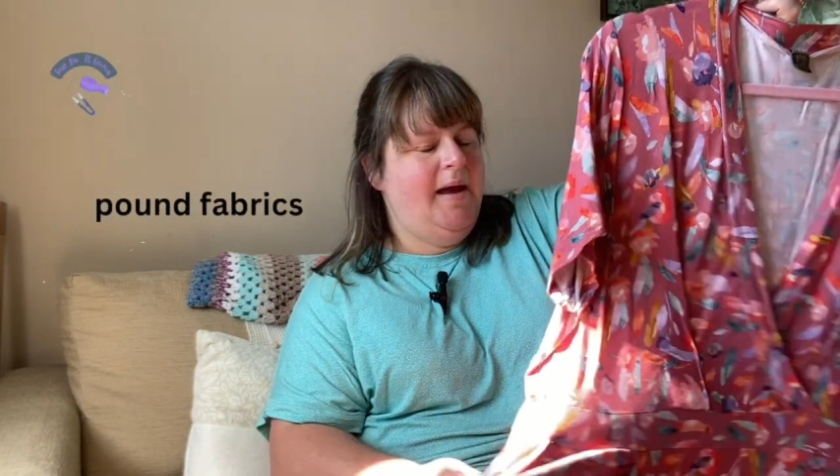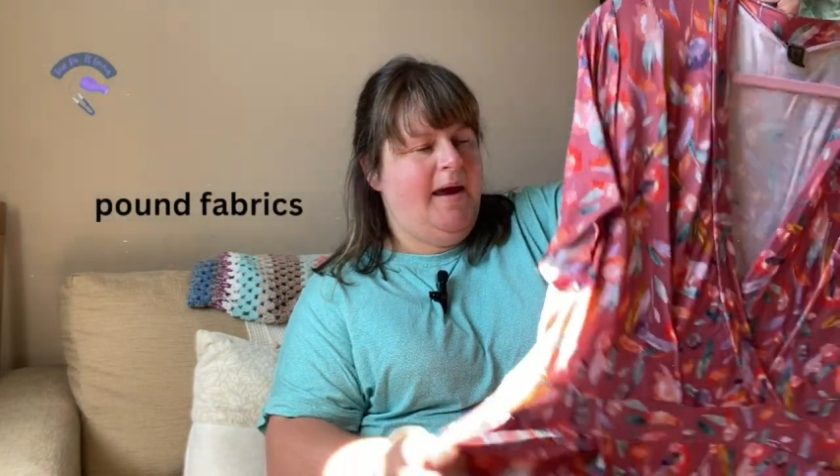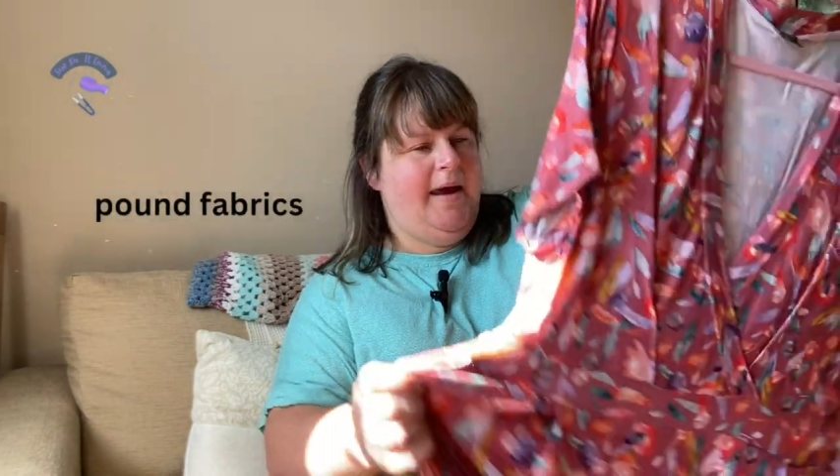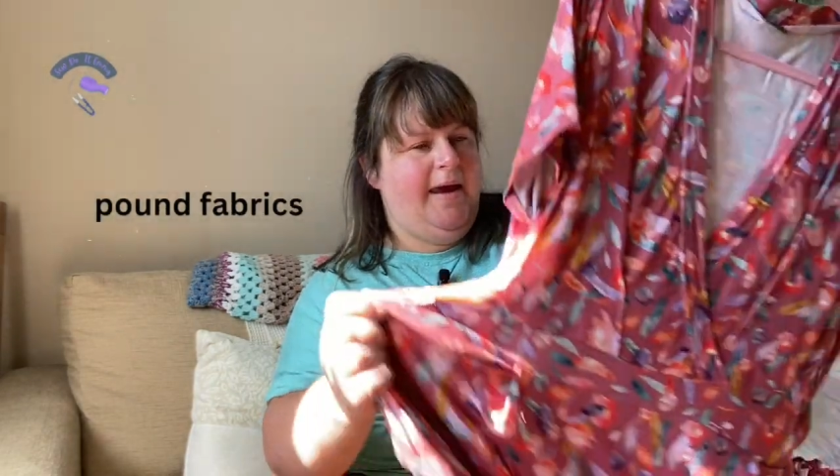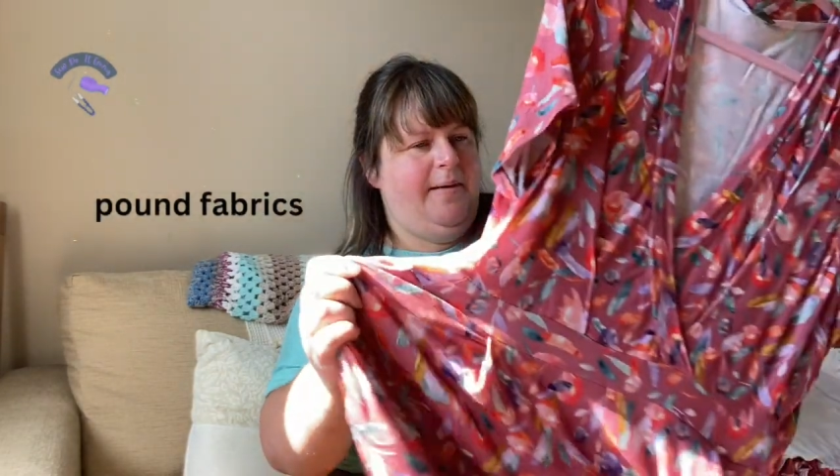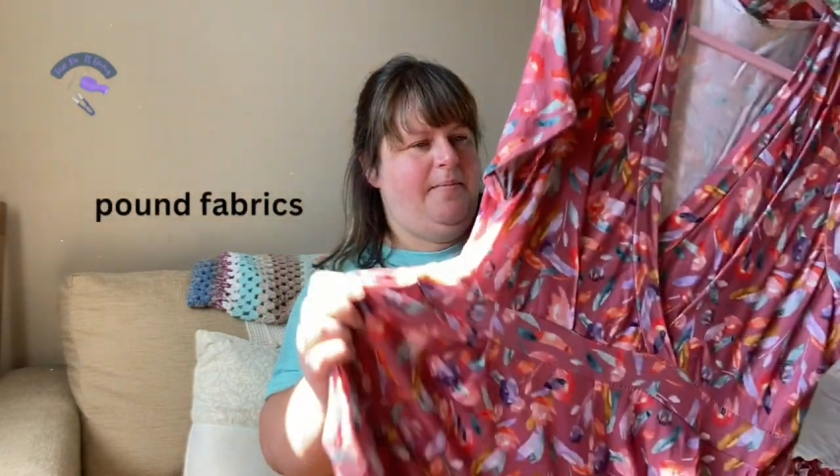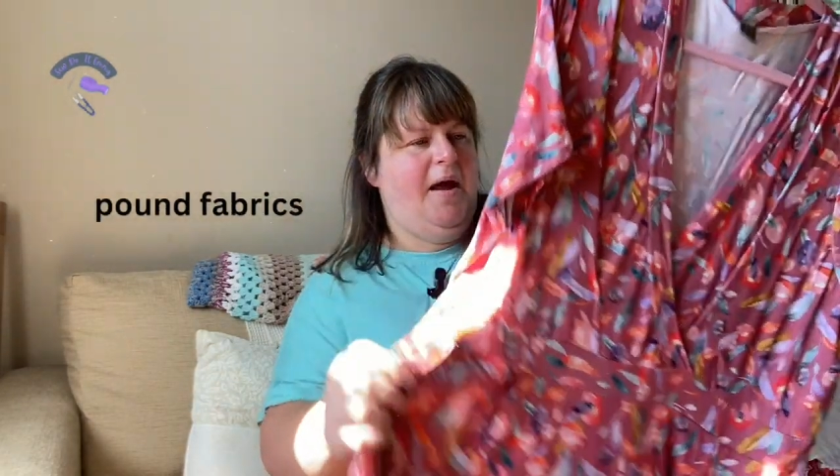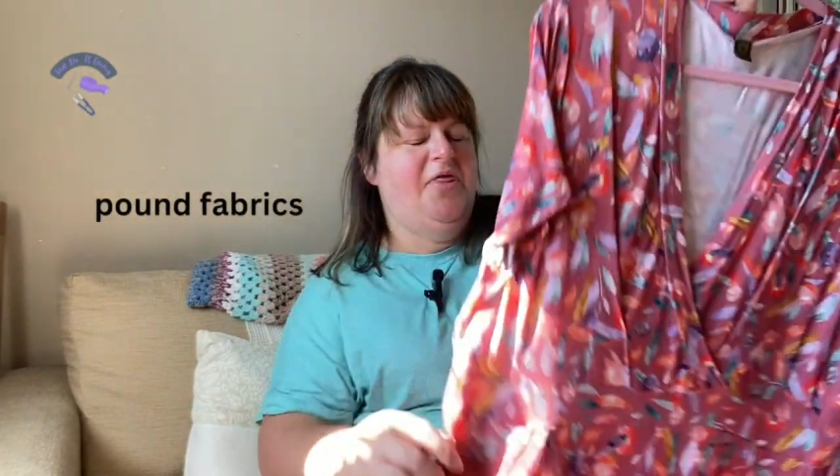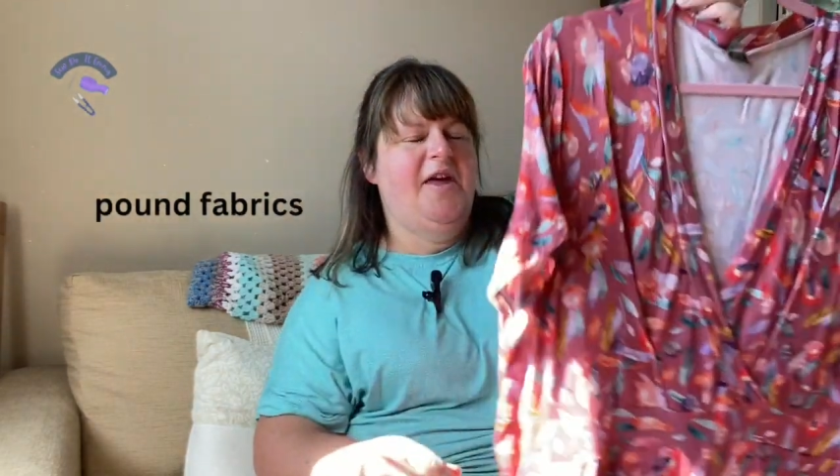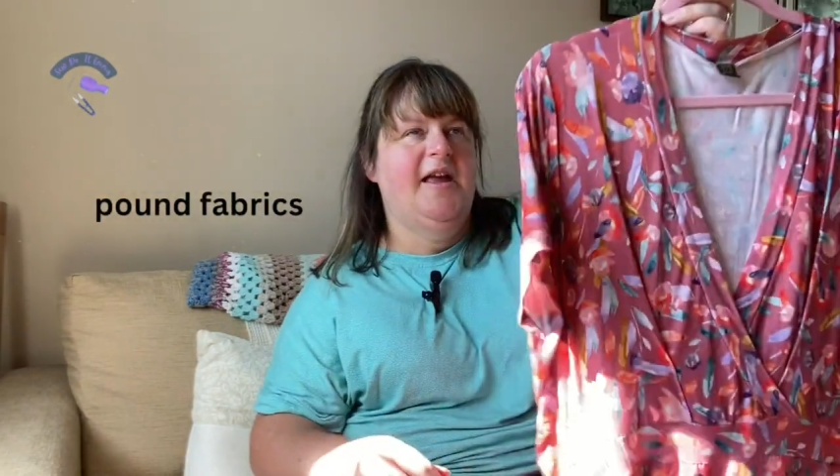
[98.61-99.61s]
I
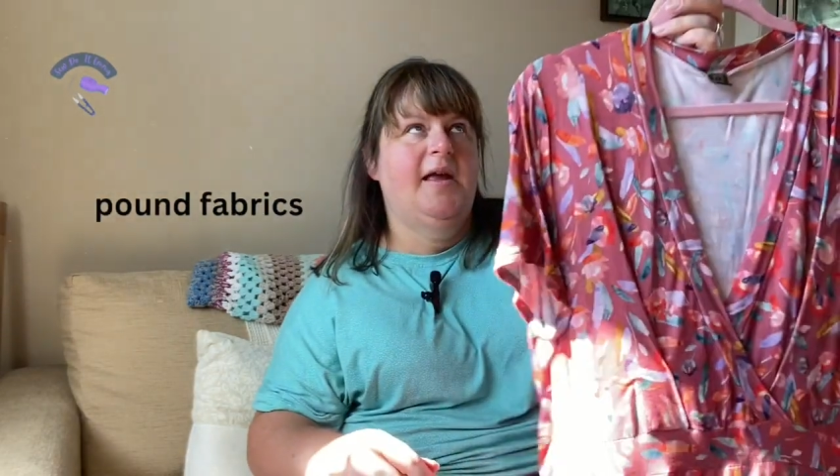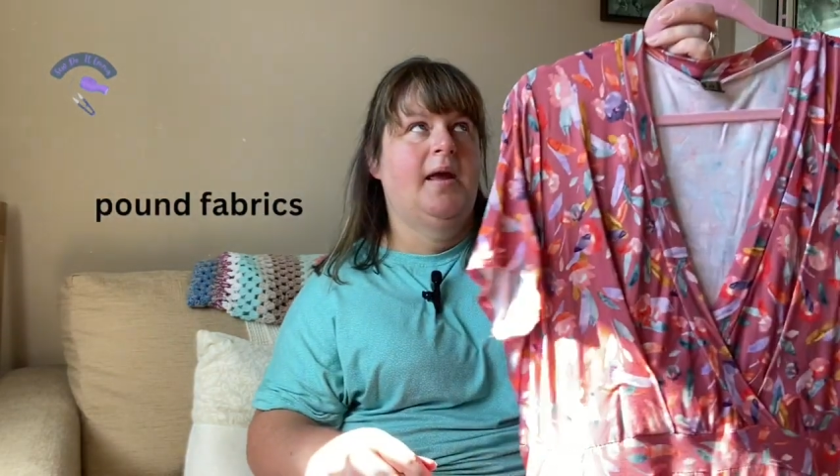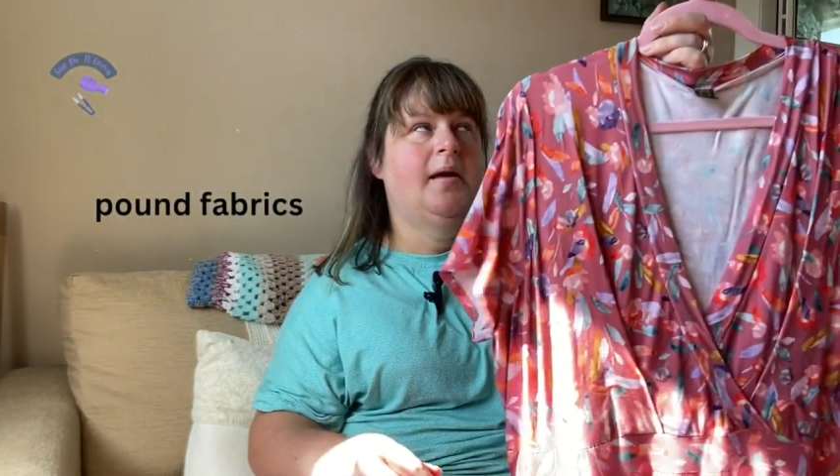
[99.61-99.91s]
think